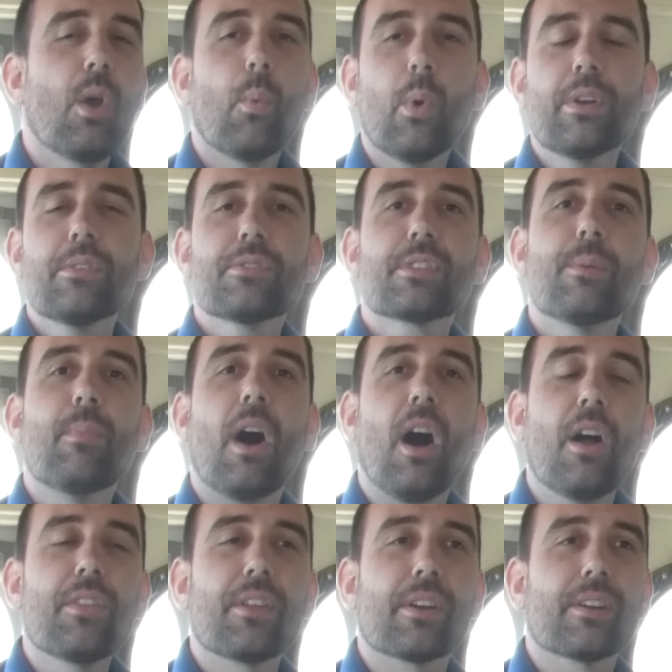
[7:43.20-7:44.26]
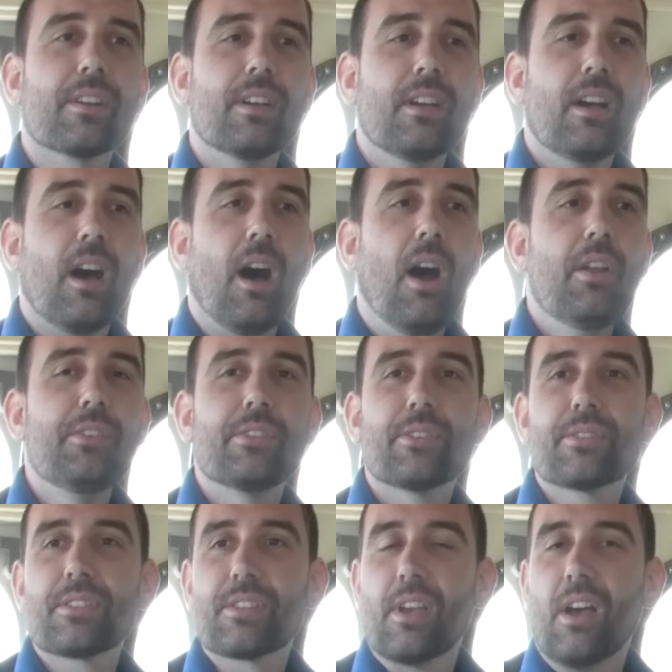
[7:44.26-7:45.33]
What are some other
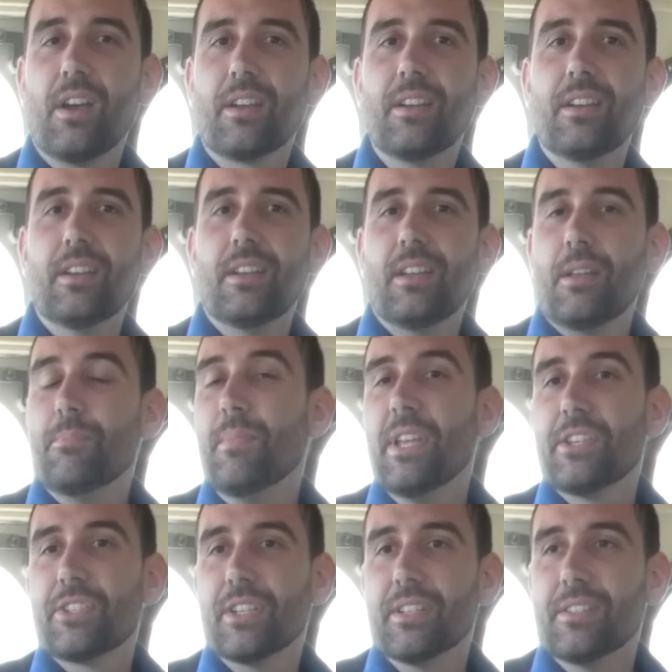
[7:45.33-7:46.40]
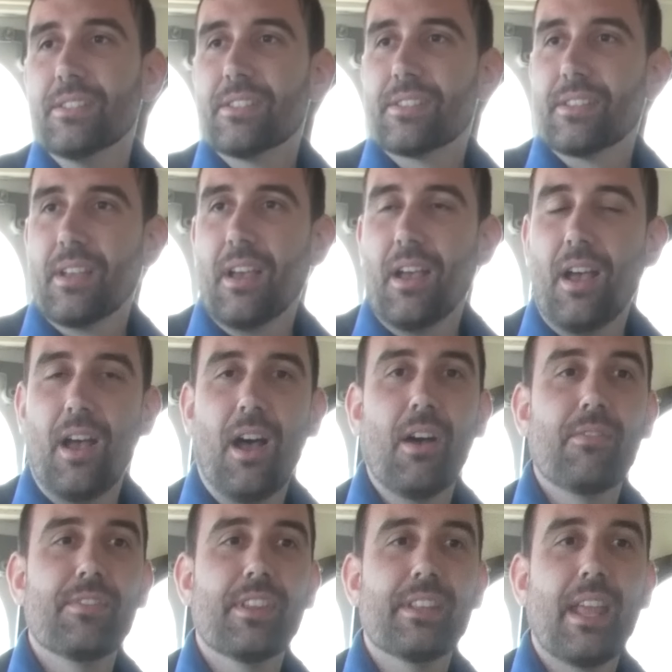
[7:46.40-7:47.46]
undersung missions
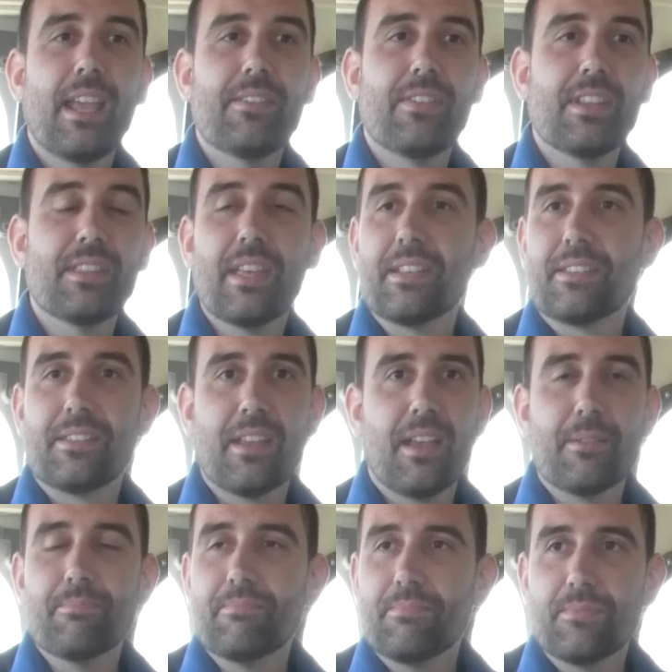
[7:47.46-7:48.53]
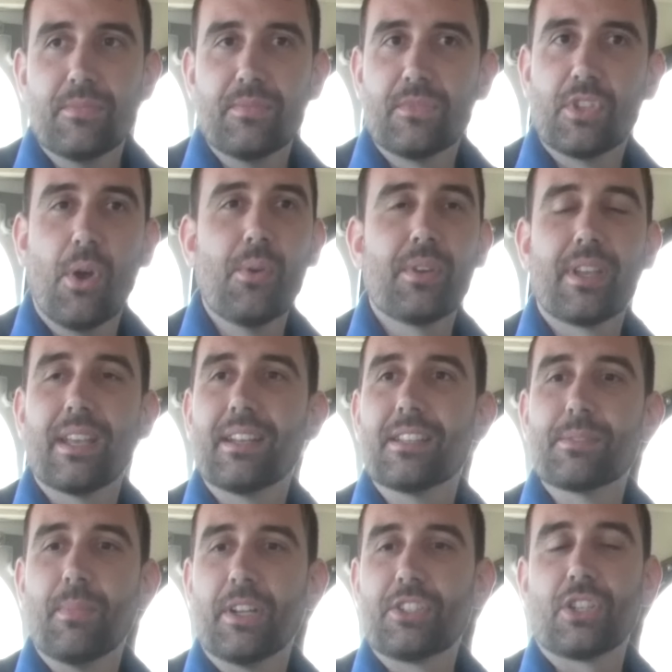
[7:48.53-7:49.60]
of the Navy that uh, don't get
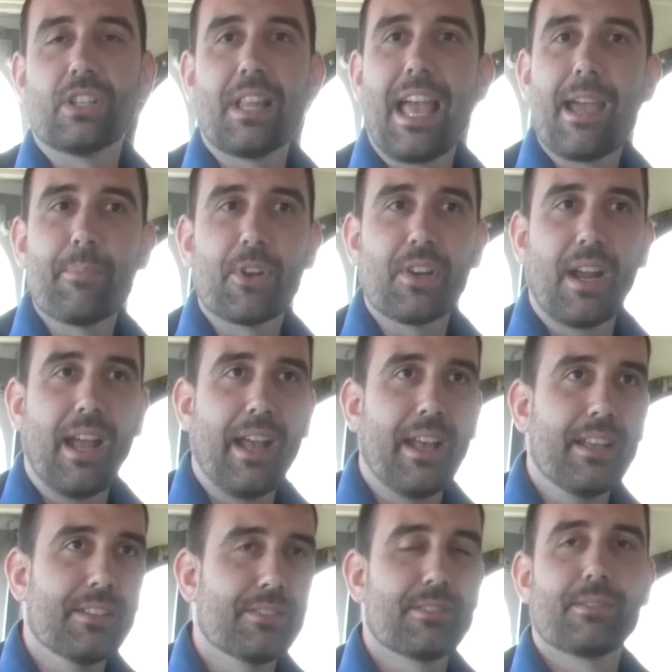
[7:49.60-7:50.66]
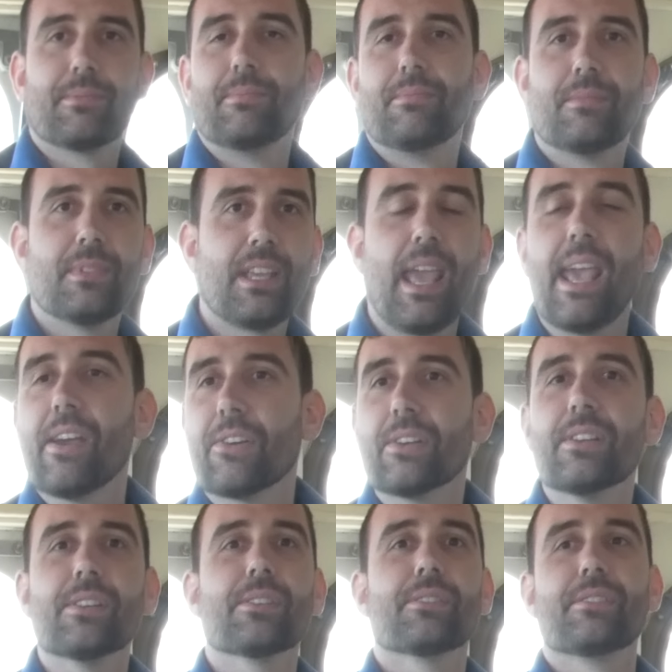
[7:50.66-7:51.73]
as much glamour as
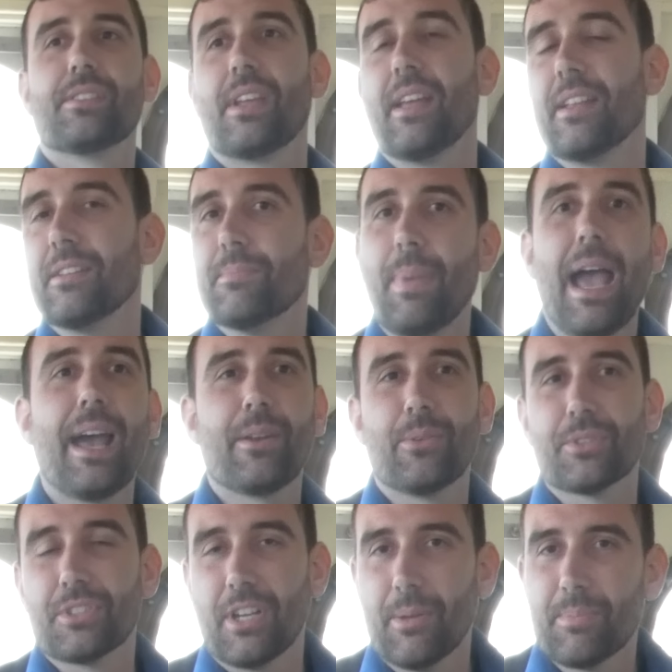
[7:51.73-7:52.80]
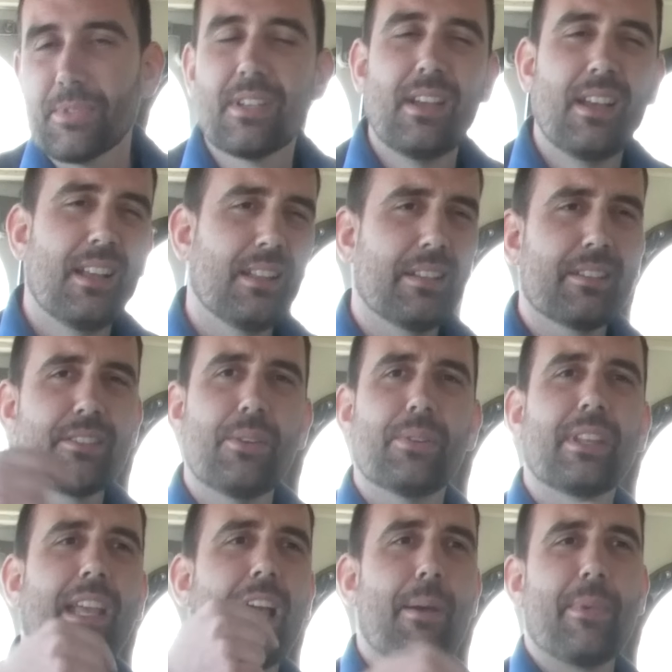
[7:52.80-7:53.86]
carriers and battleships? Let us know in
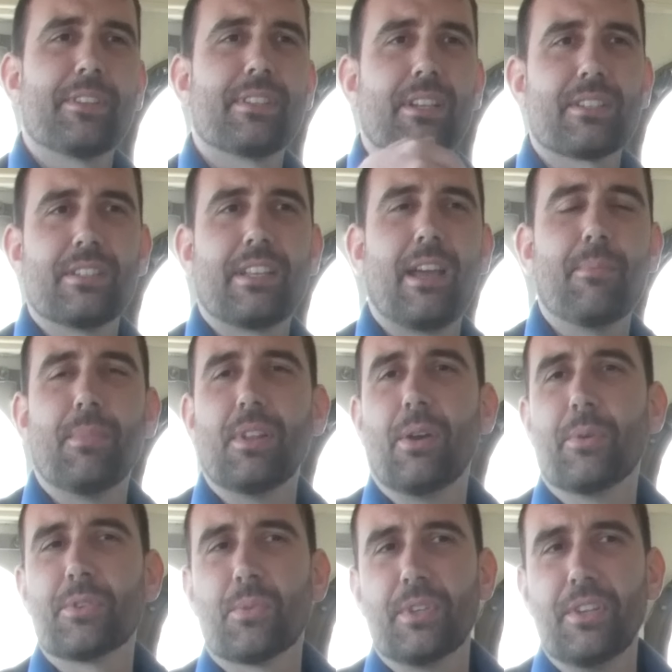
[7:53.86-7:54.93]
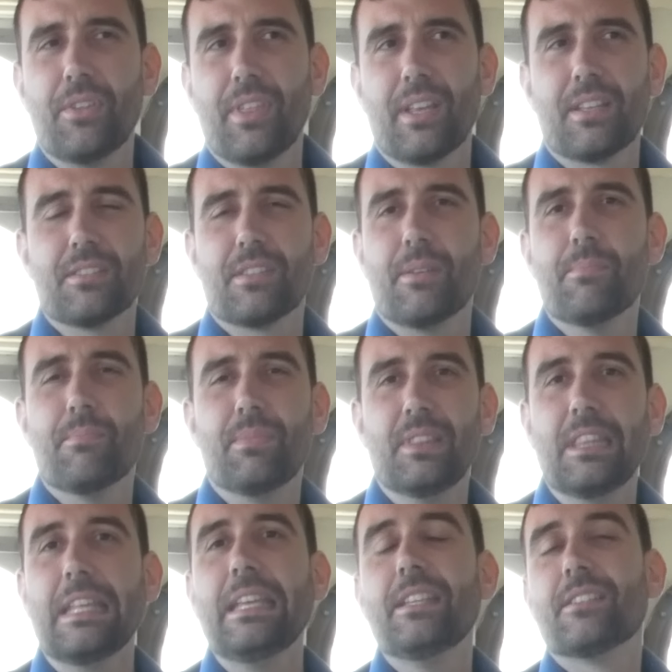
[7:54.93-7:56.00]
the comment section down below which one you think is the
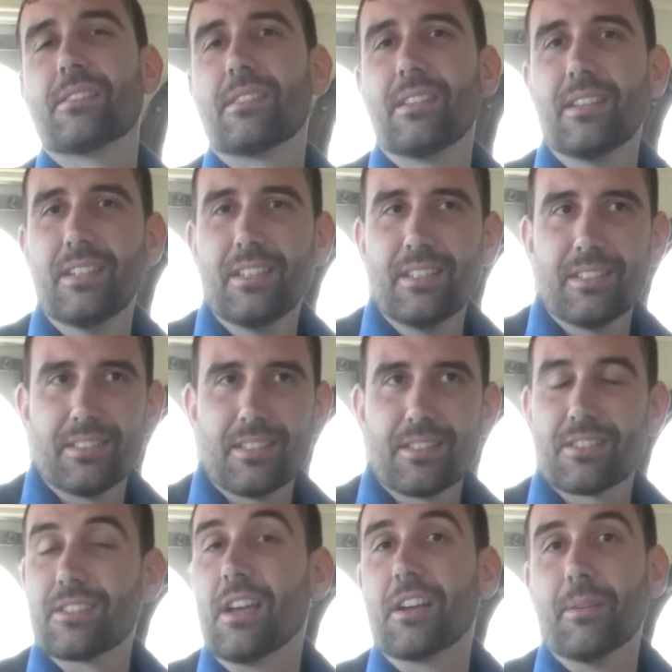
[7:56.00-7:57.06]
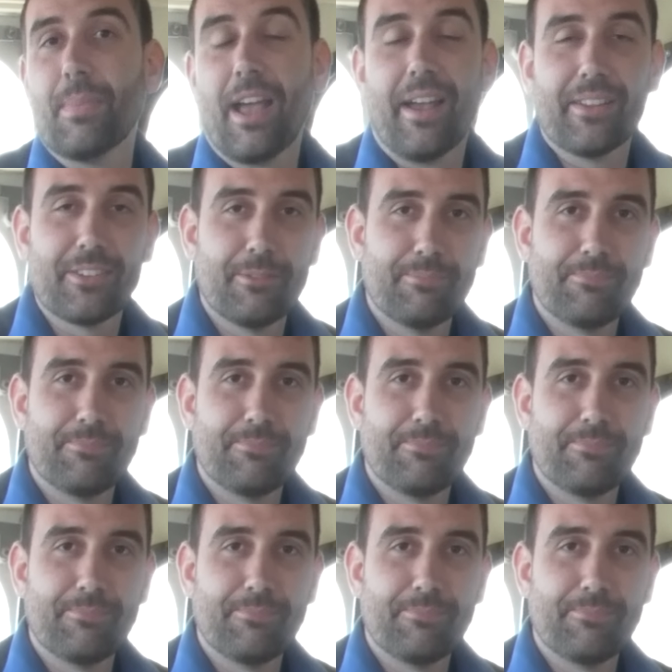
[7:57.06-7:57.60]
least sung about.